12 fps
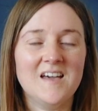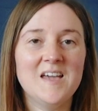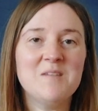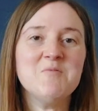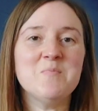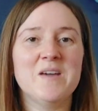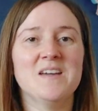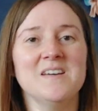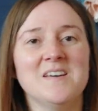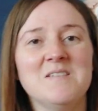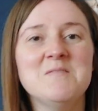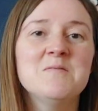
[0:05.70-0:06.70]
Hi, I'm
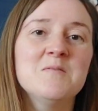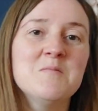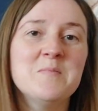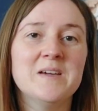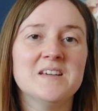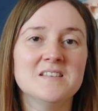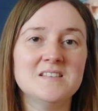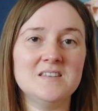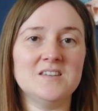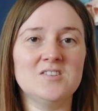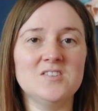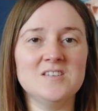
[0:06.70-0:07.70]
Rebecca from Rebecca
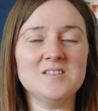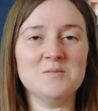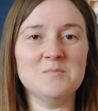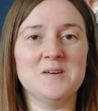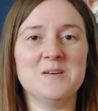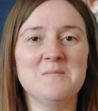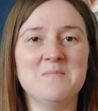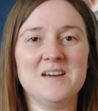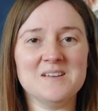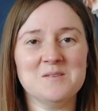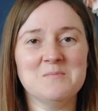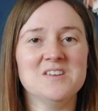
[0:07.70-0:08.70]
Stitches. Welcome
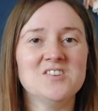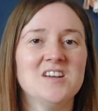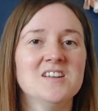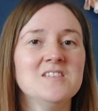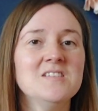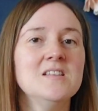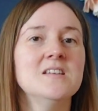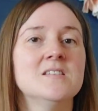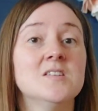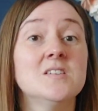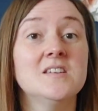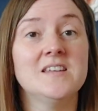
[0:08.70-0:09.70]
back to my channel.
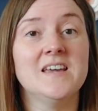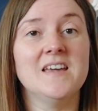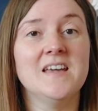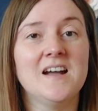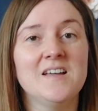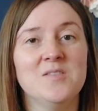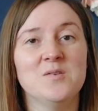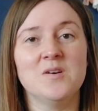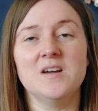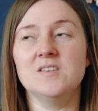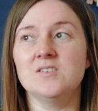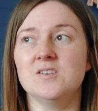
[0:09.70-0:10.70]
So today I
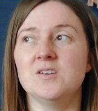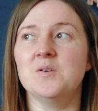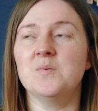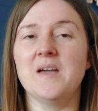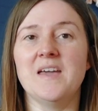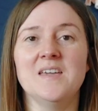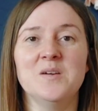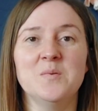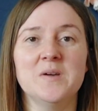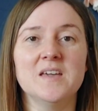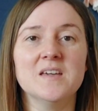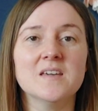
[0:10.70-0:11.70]
thought I'd do a
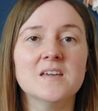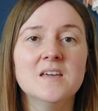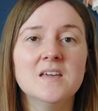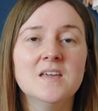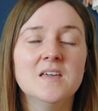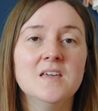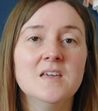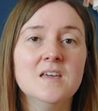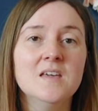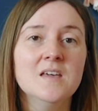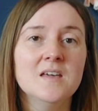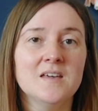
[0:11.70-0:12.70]
quick
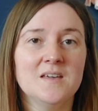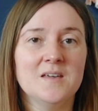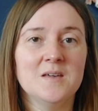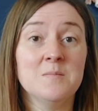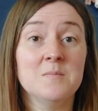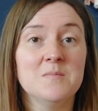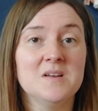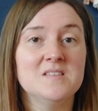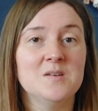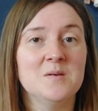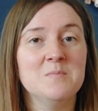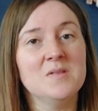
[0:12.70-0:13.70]
my
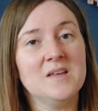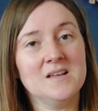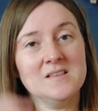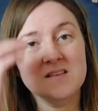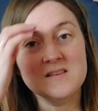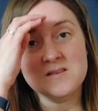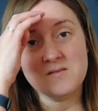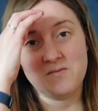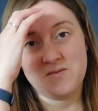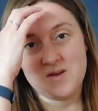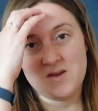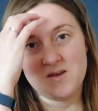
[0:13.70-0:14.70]
sewing plans
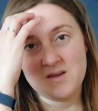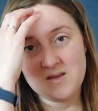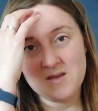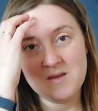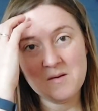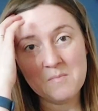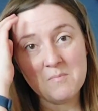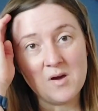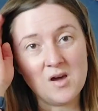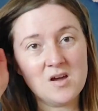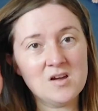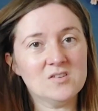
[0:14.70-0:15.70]
for
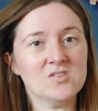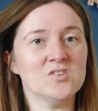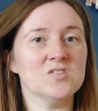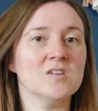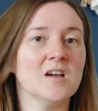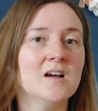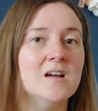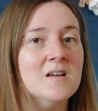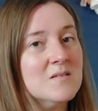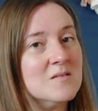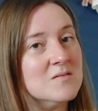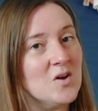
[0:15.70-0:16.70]
March.
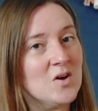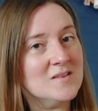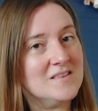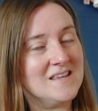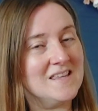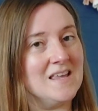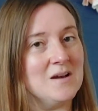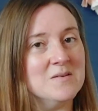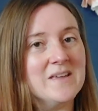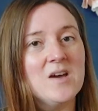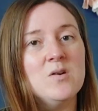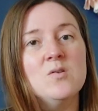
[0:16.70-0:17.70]
Not saying that
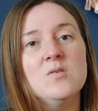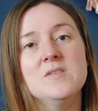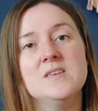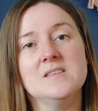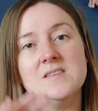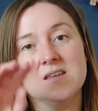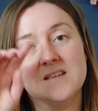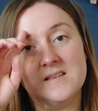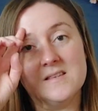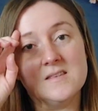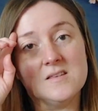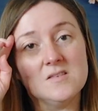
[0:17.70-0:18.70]
I'll get all these
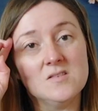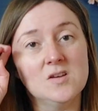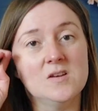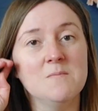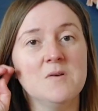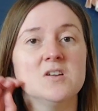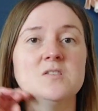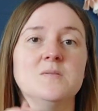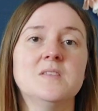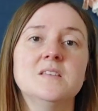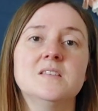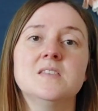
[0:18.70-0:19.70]
things sewn in March,
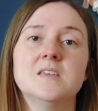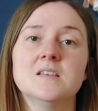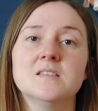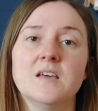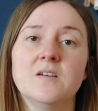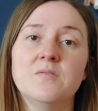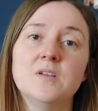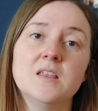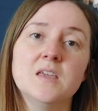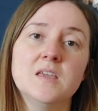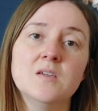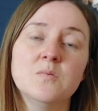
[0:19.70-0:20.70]
but these are things that I've
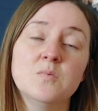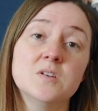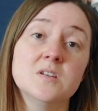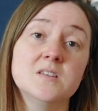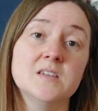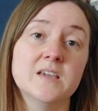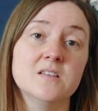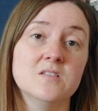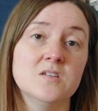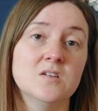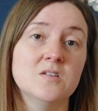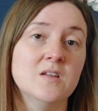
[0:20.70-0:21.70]
really wanted to get
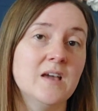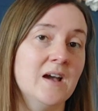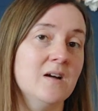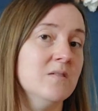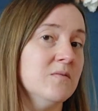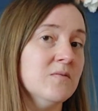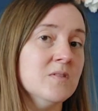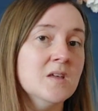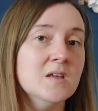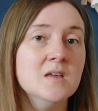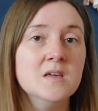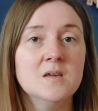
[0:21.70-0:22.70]
sewn out of
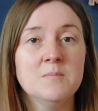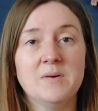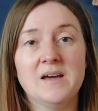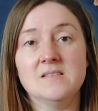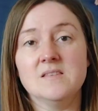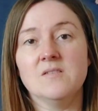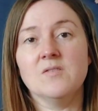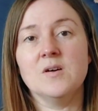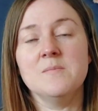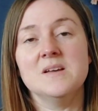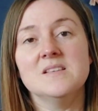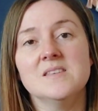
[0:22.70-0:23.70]
patterns that I've
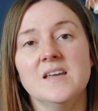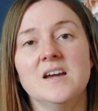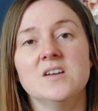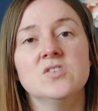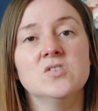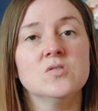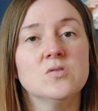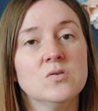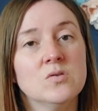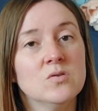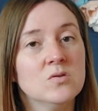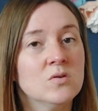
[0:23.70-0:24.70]
got in my stash
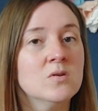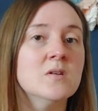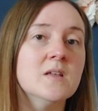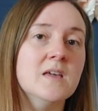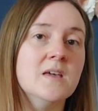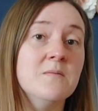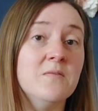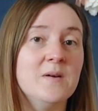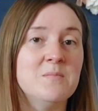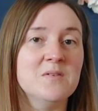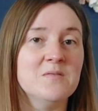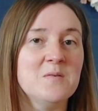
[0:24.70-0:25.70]
or
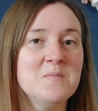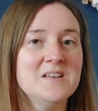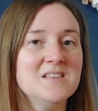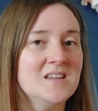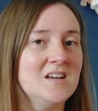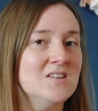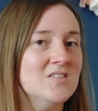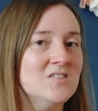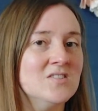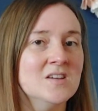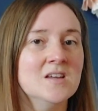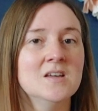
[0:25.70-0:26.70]
fabric from my
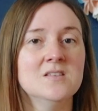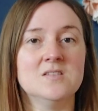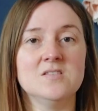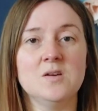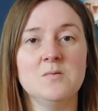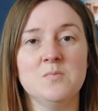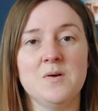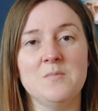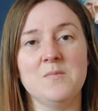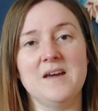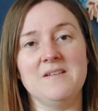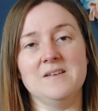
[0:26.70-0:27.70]
stash. So I'll start with what
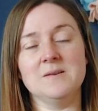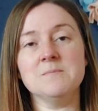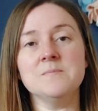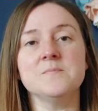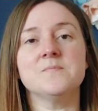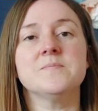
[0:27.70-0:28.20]
I'm wearing.